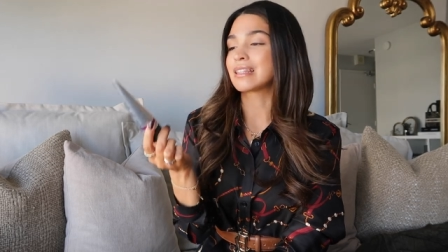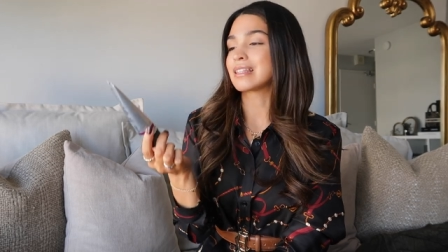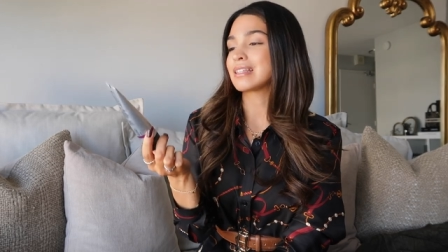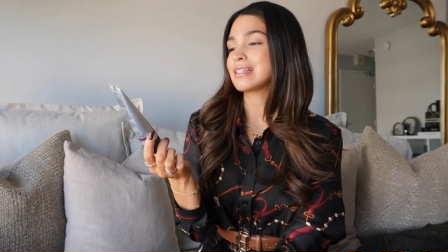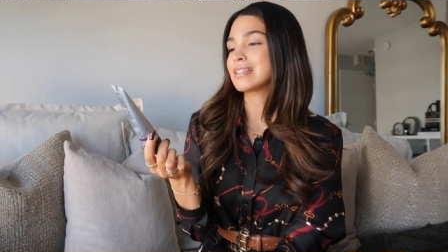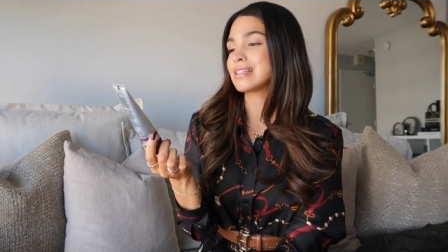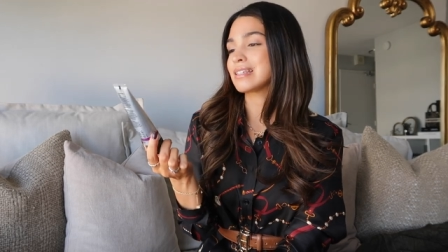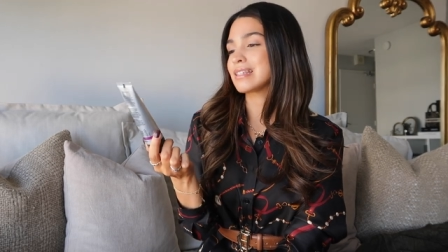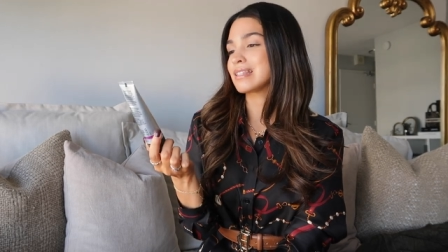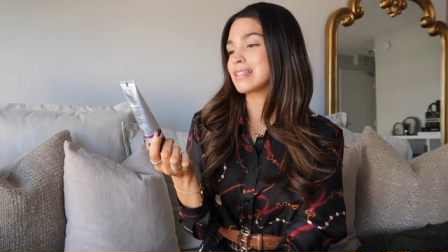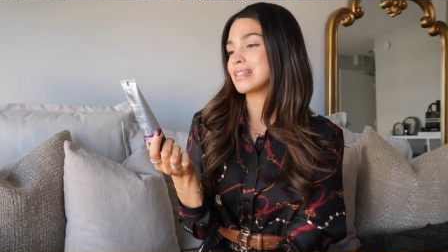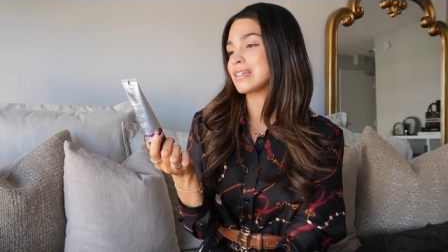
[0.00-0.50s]

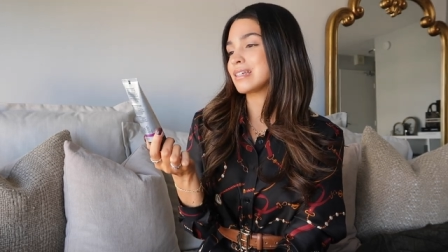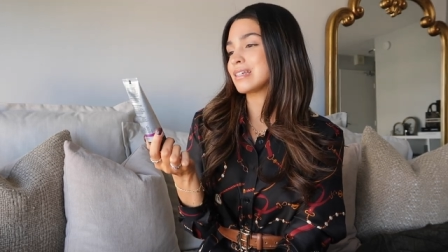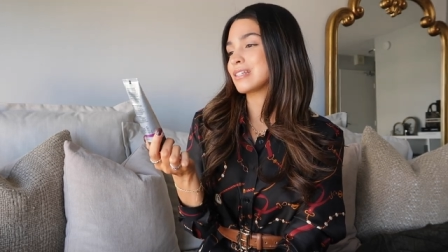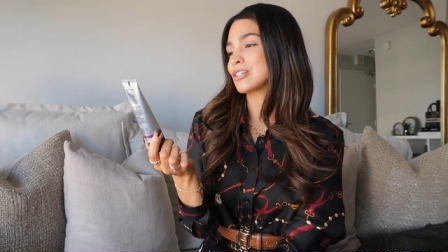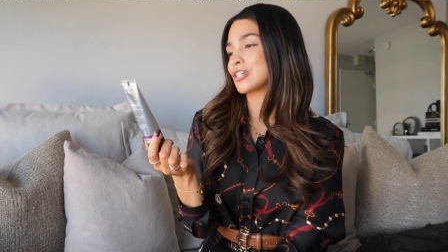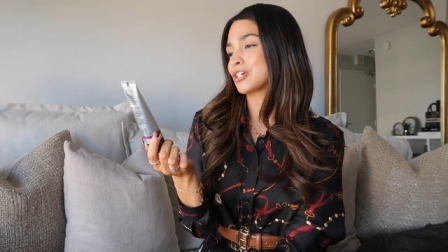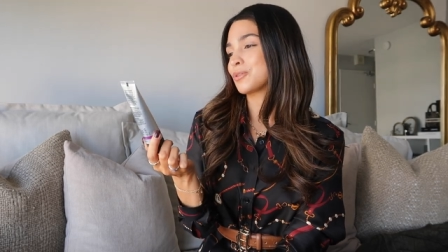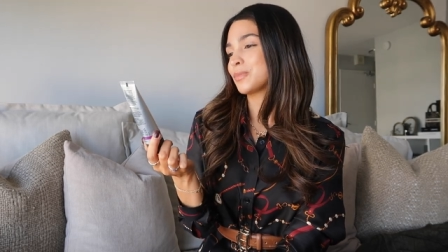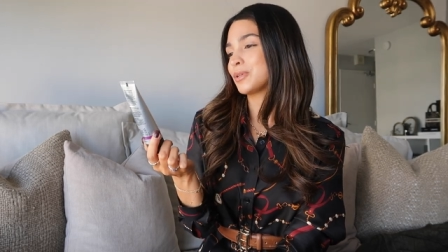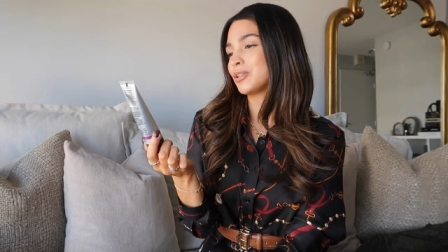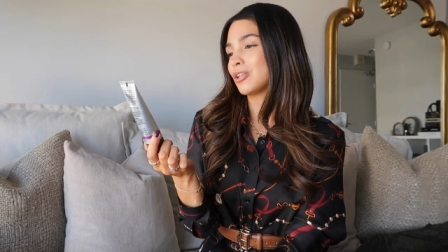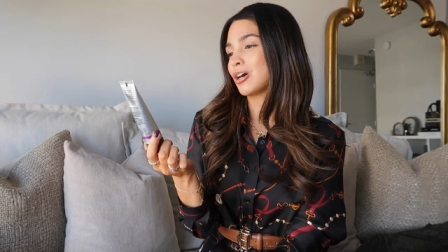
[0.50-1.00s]
This is the
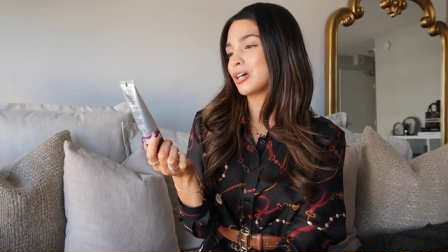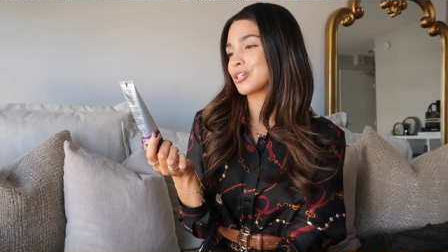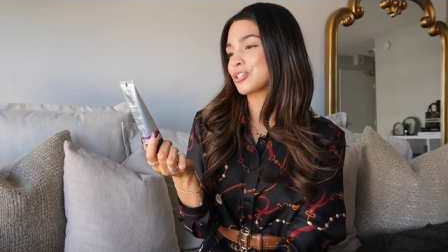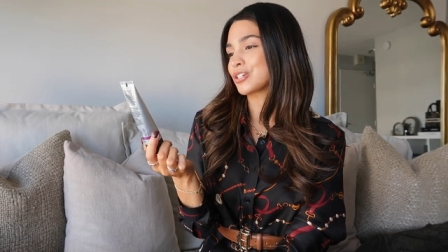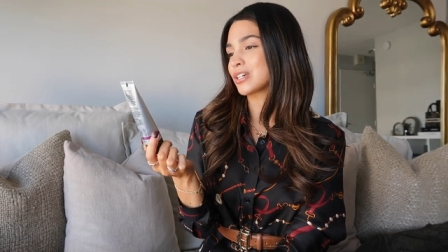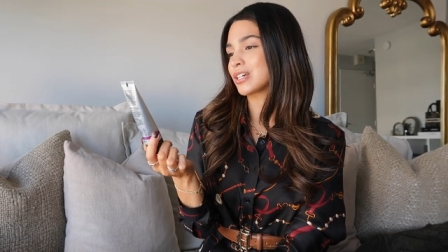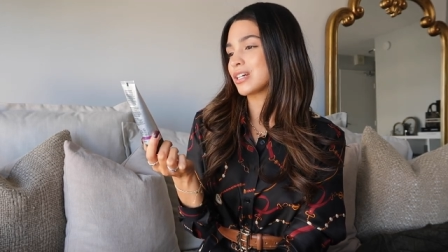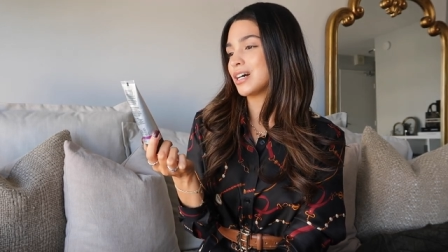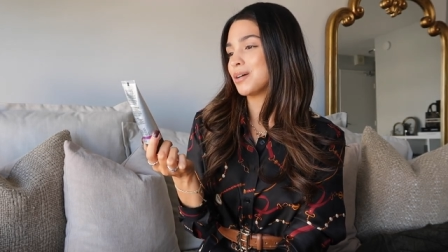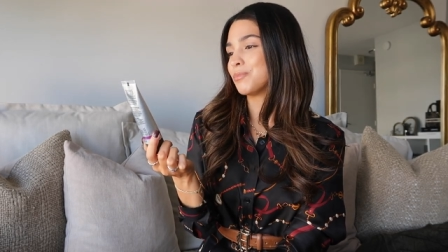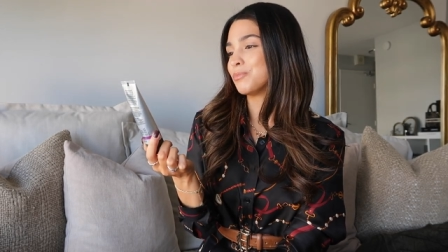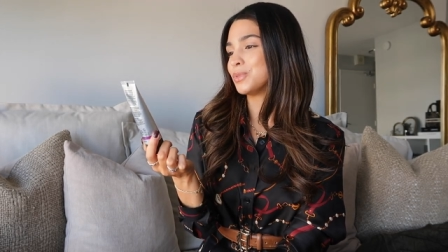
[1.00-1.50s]

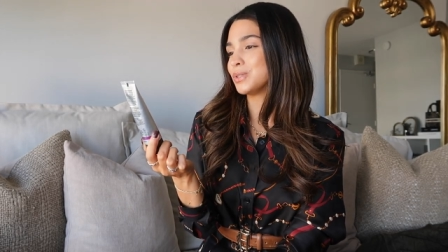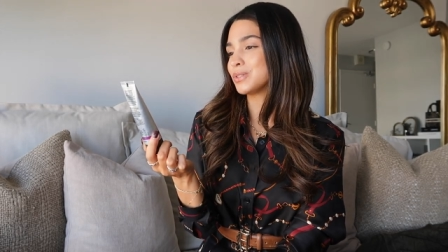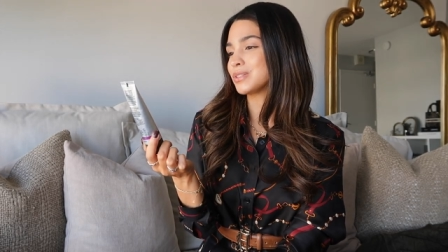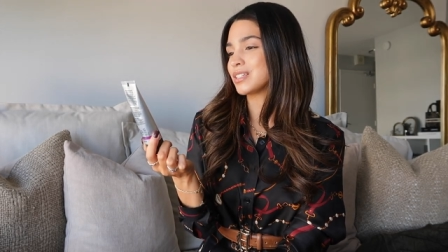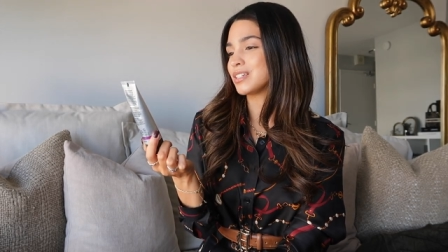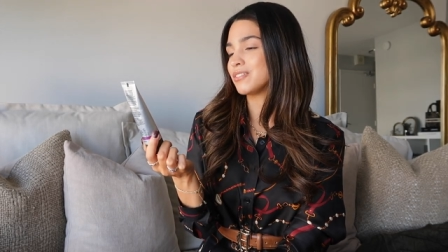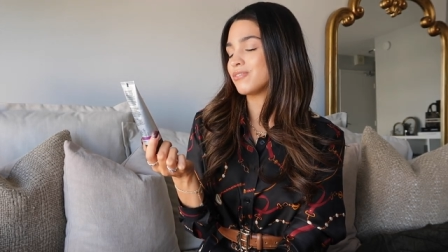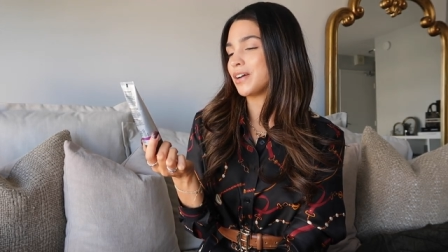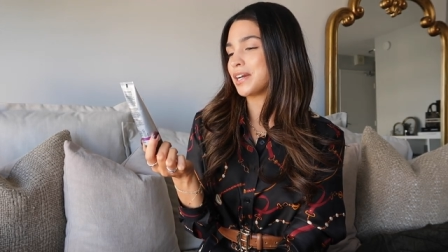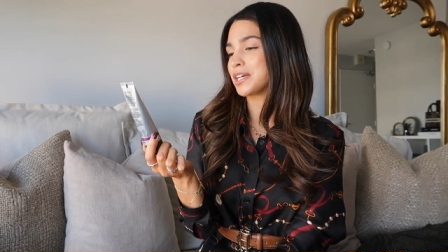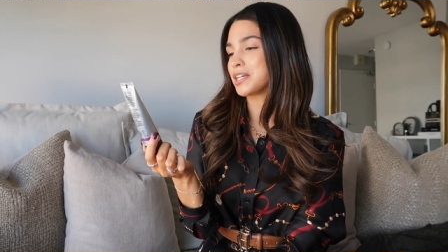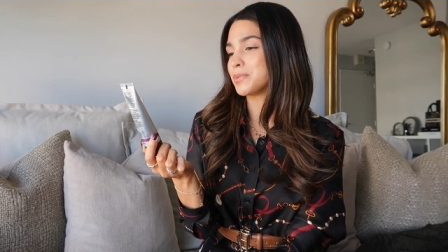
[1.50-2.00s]
Dermalogica
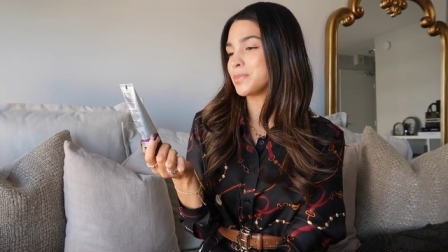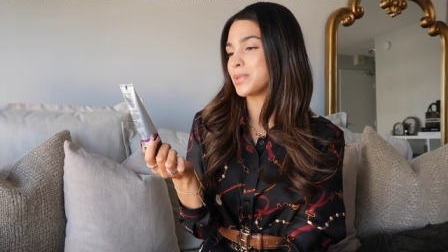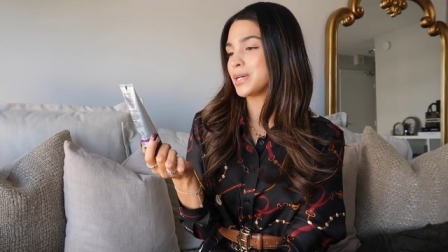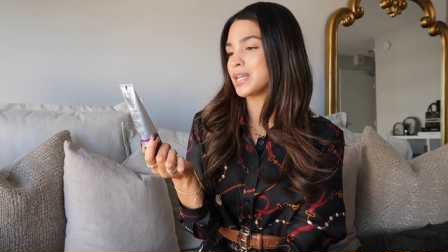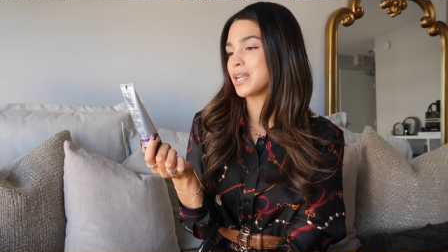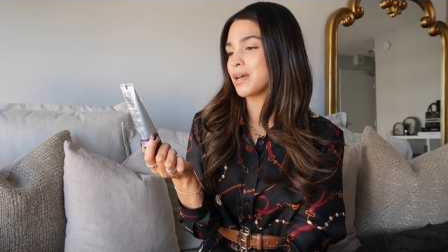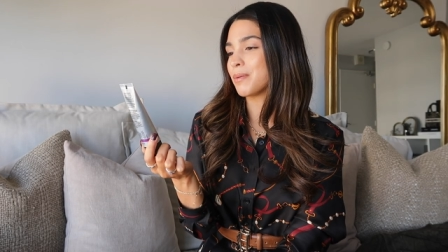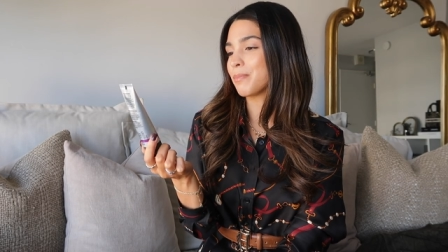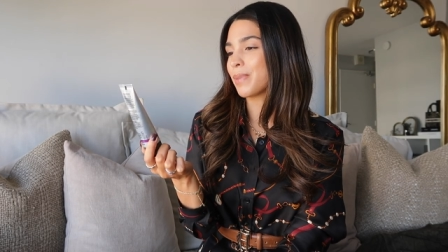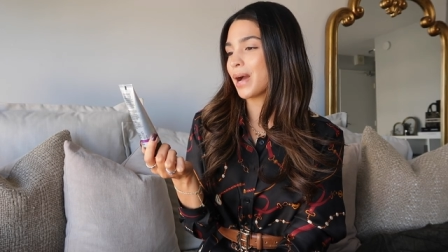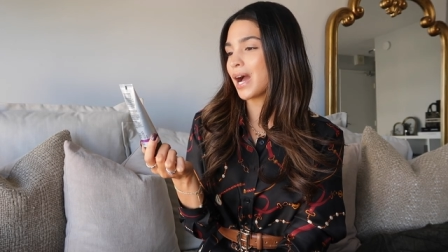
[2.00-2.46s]
Multivitamin